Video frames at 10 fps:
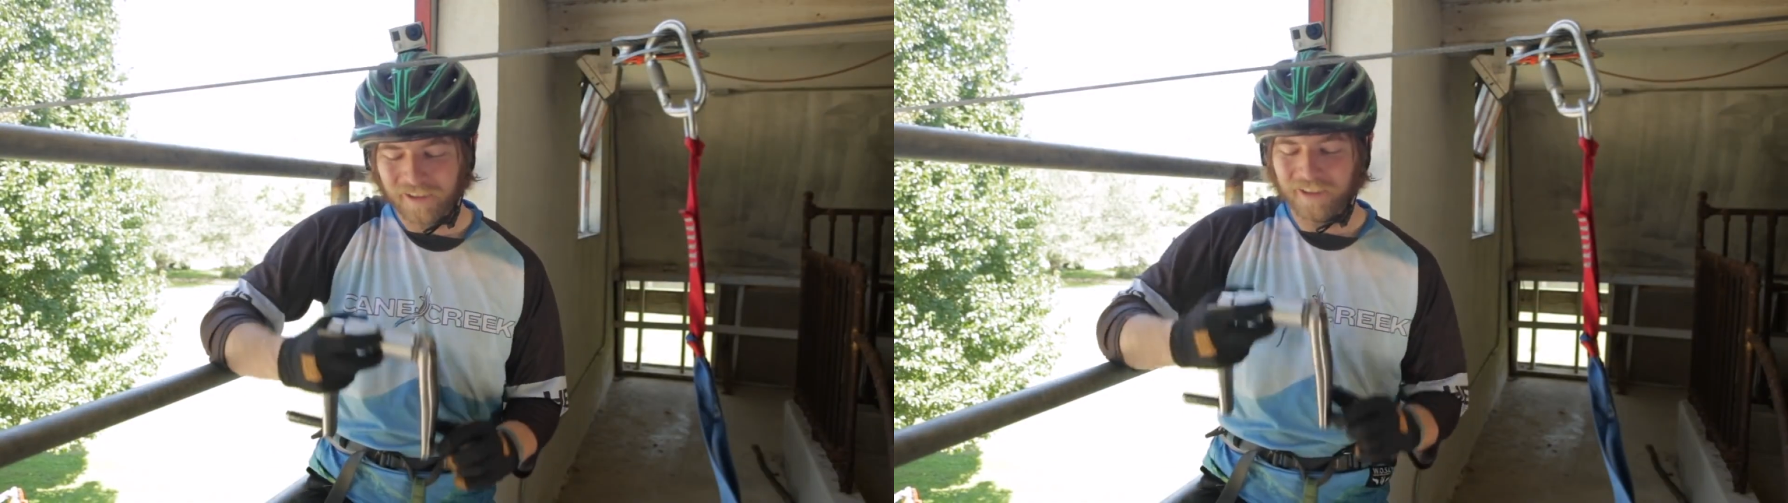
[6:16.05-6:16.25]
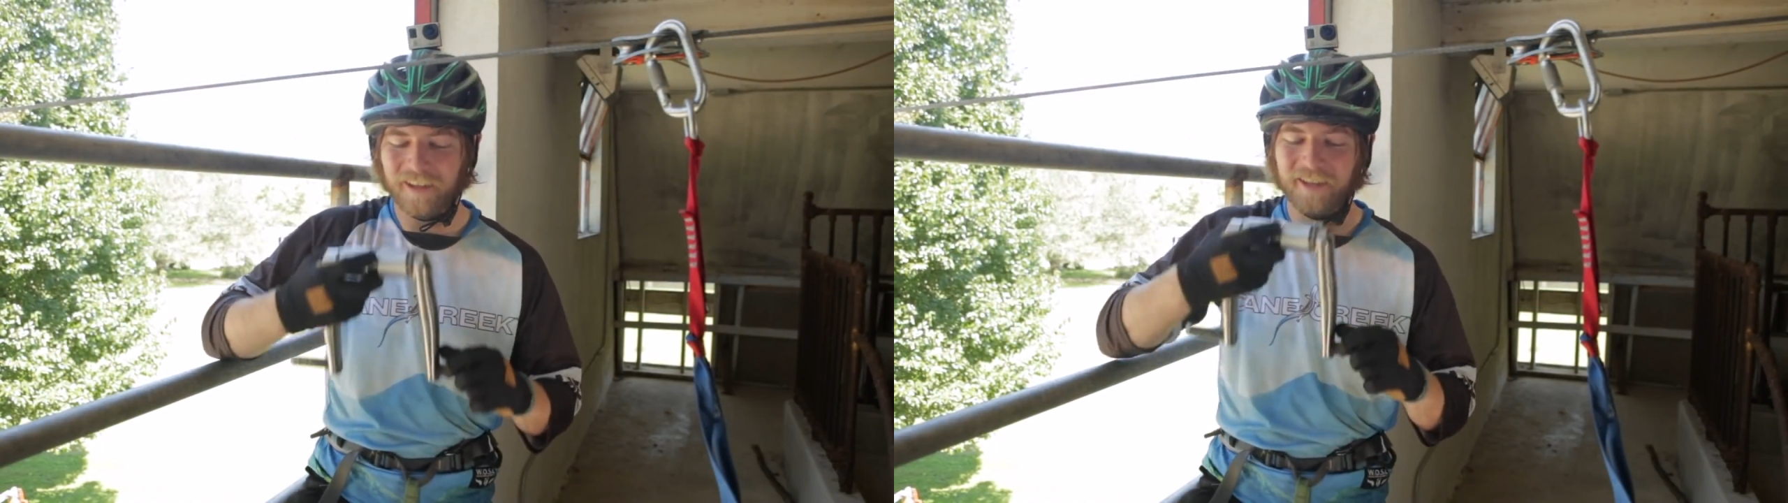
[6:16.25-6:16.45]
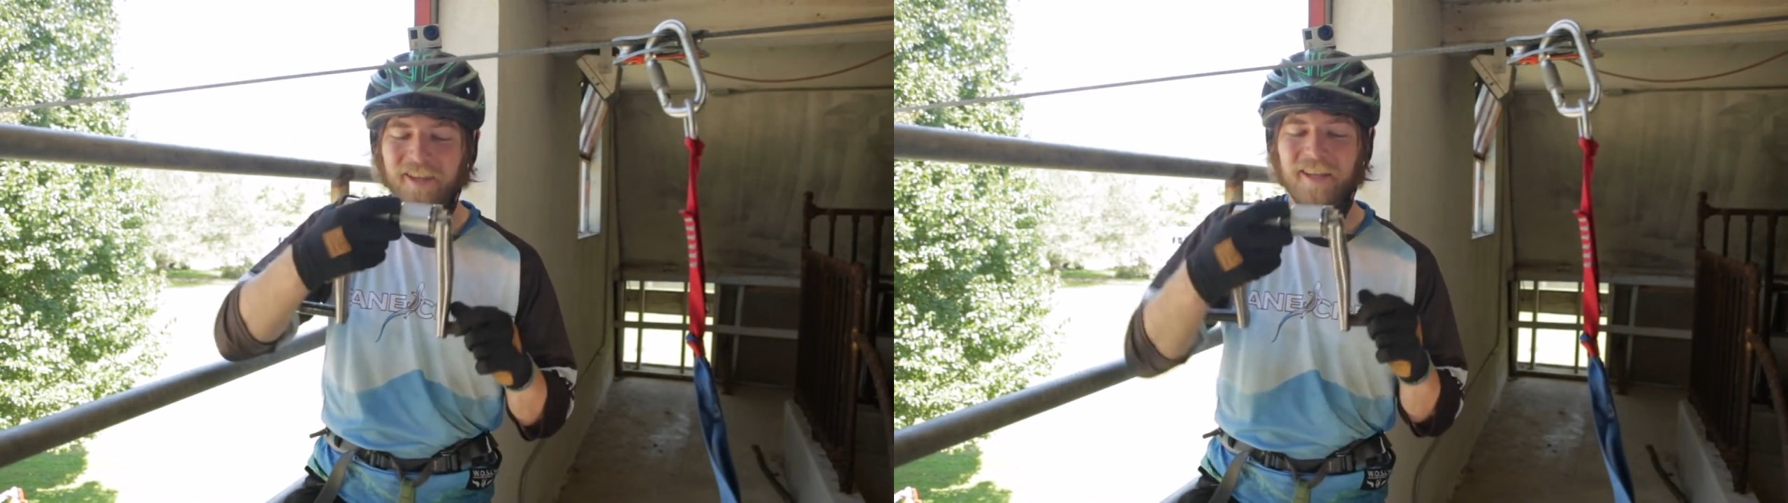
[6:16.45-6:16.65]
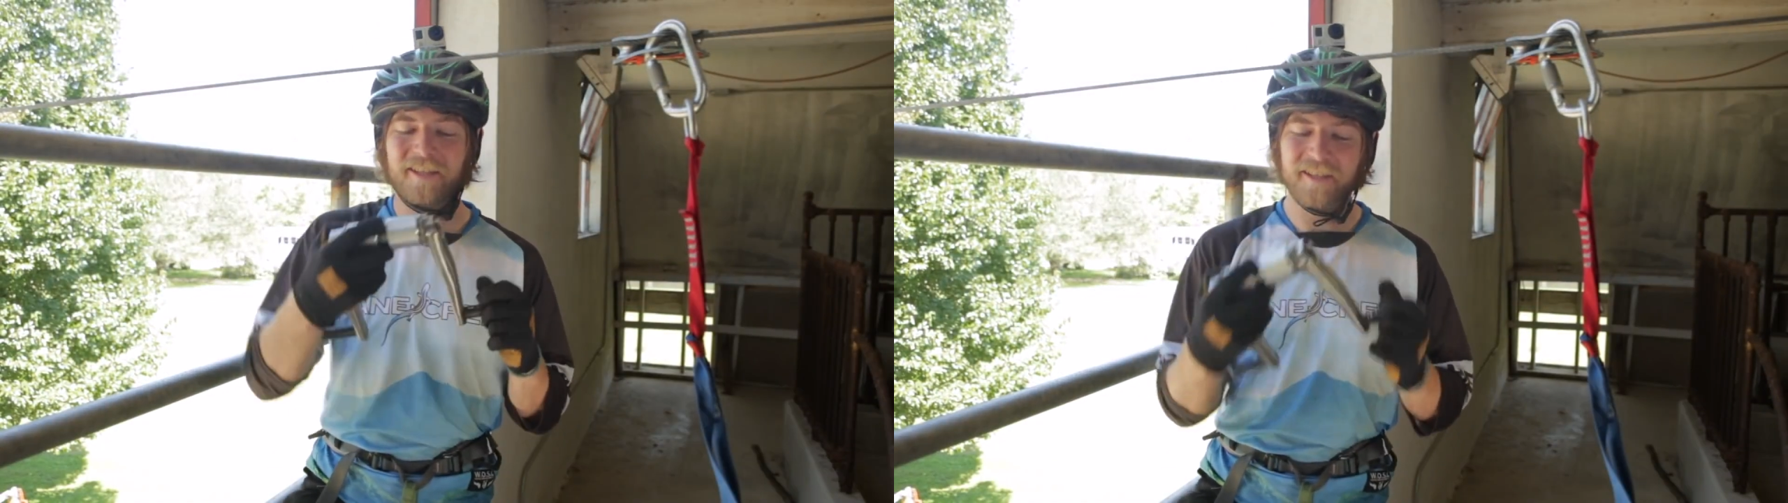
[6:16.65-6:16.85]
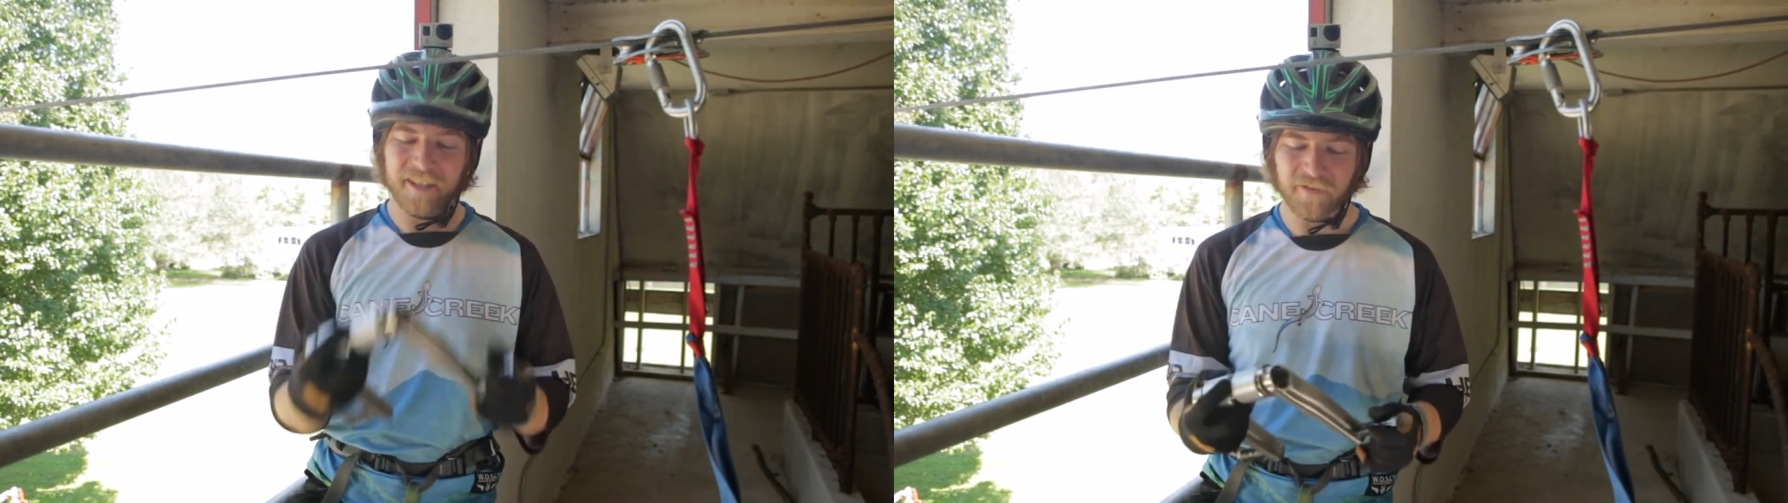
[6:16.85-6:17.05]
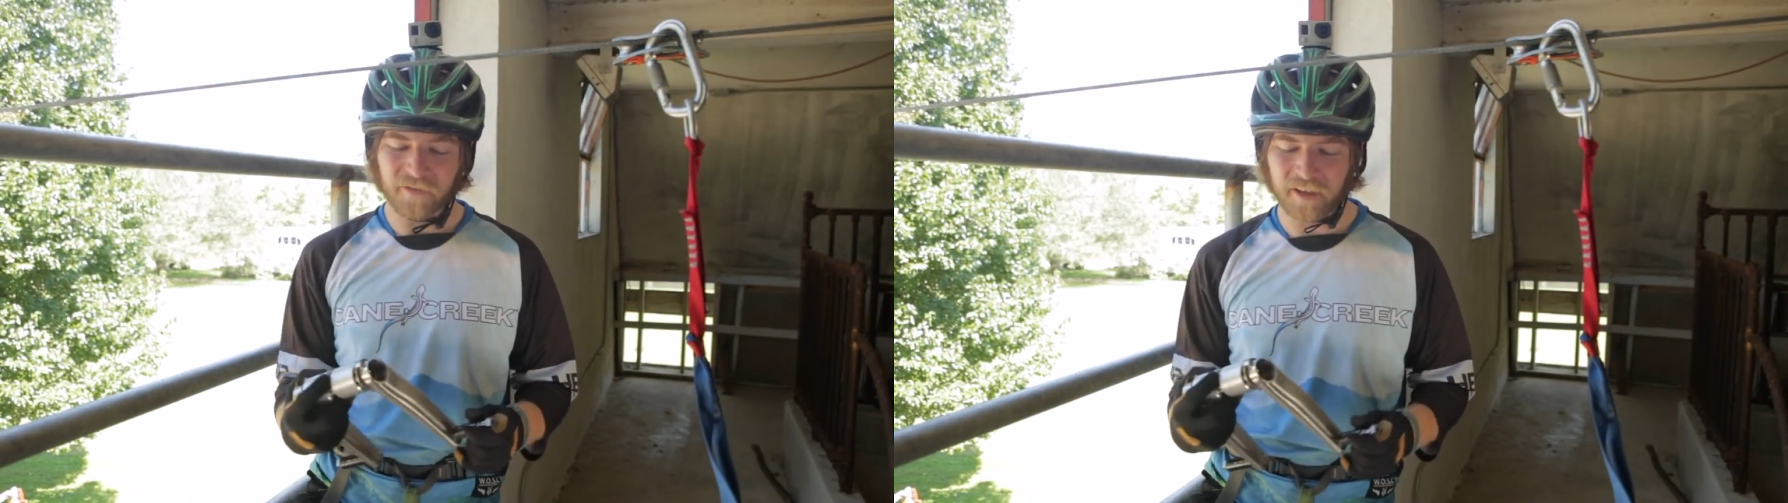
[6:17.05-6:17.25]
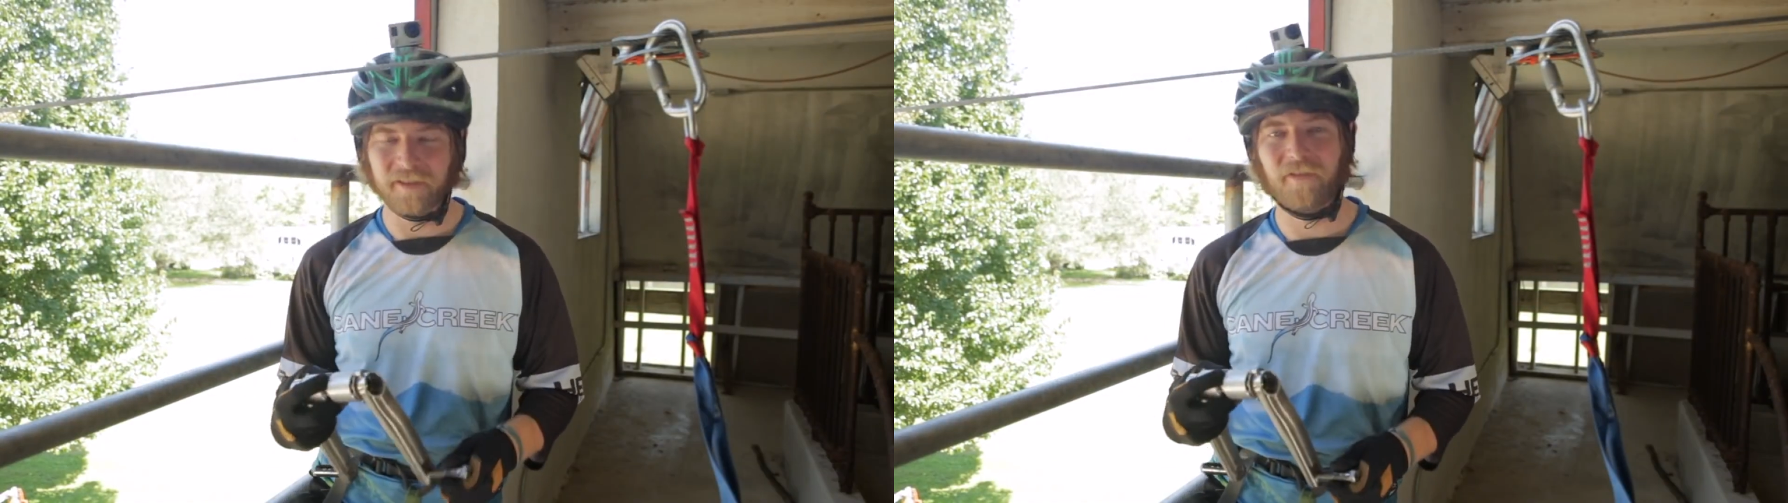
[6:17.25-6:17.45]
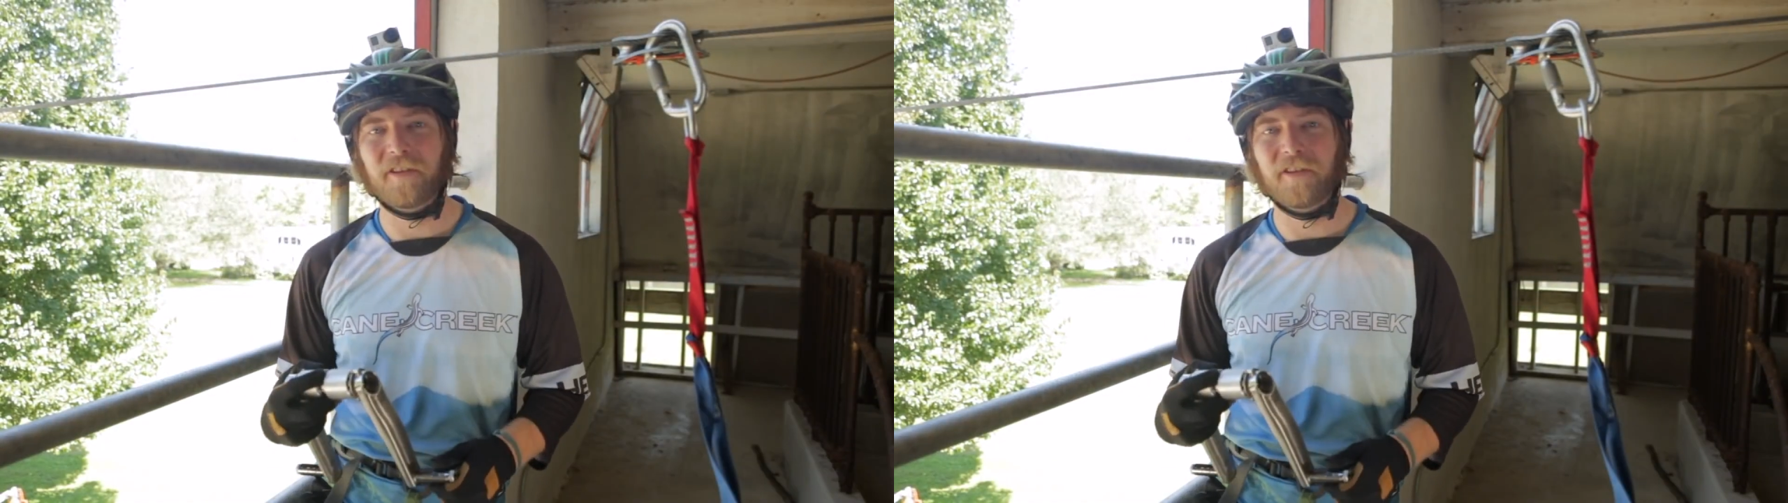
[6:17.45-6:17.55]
to test the stiffness